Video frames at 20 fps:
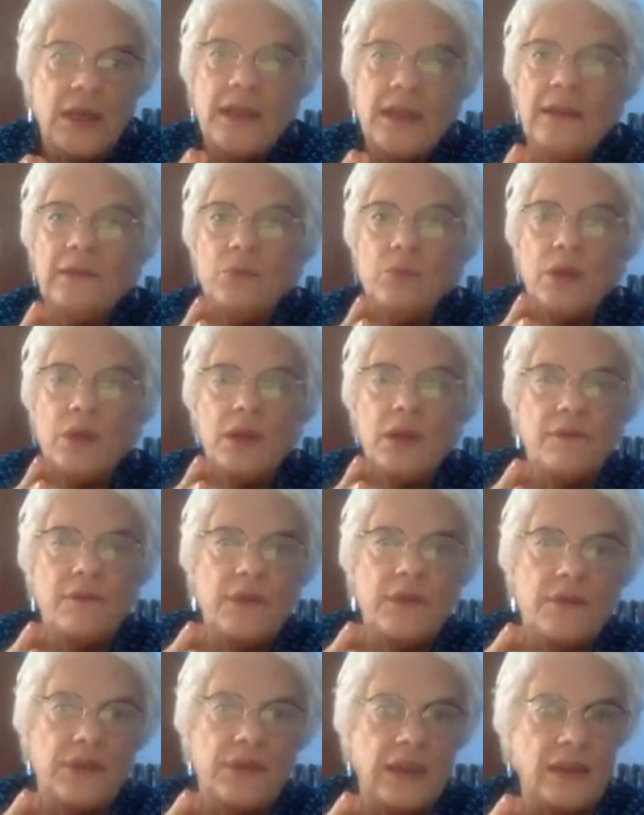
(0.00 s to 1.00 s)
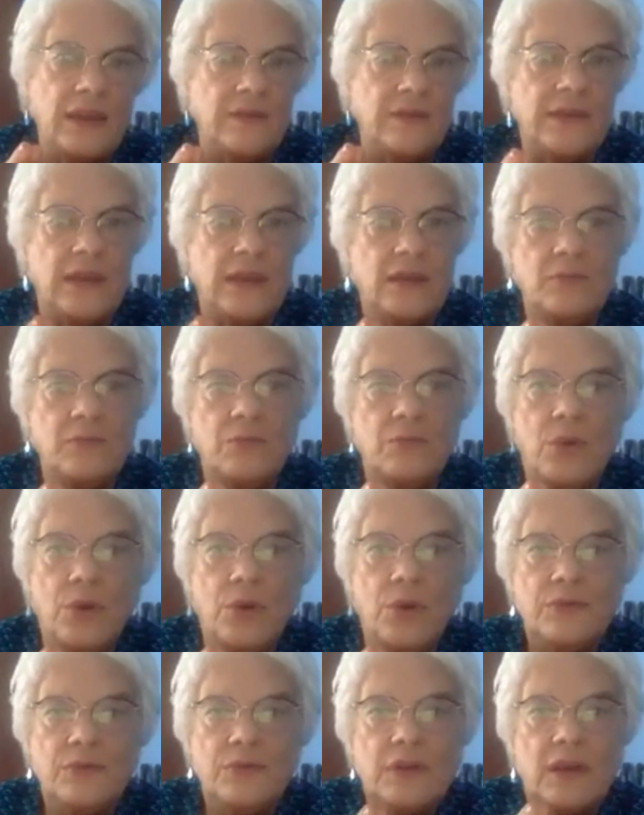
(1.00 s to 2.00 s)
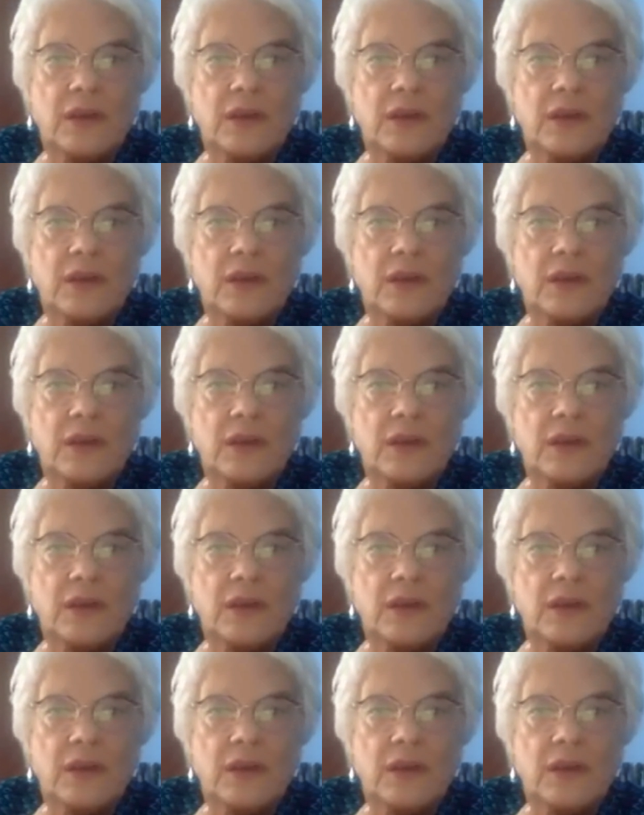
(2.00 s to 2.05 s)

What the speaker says: It's one of the things that most